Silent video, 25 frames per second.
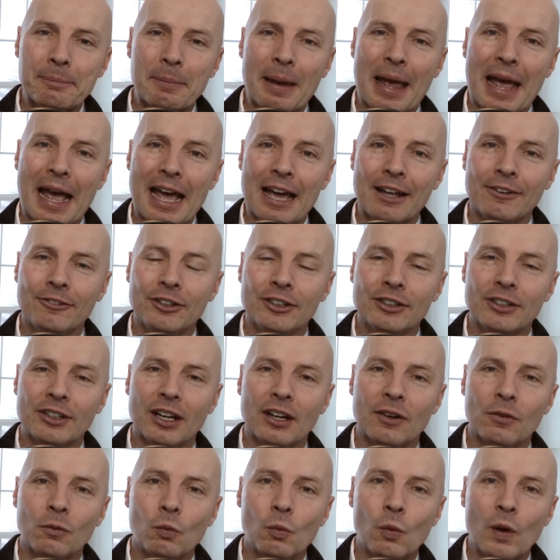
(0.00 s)
pattern
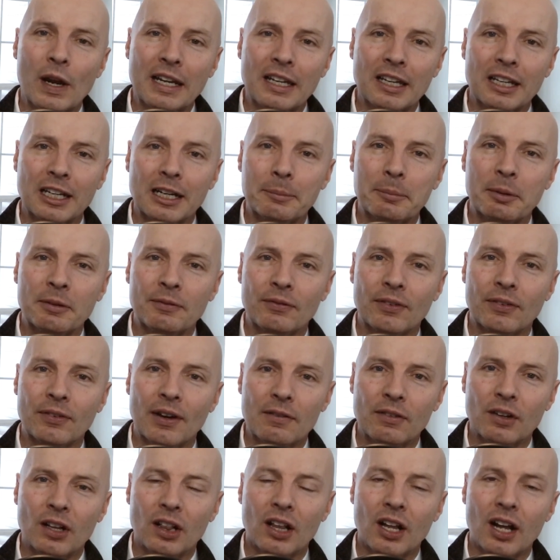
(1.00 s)
of waking up at
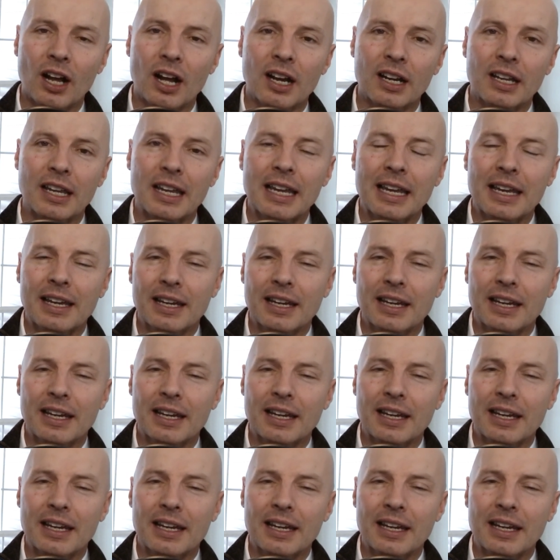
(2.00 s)
5 o'clock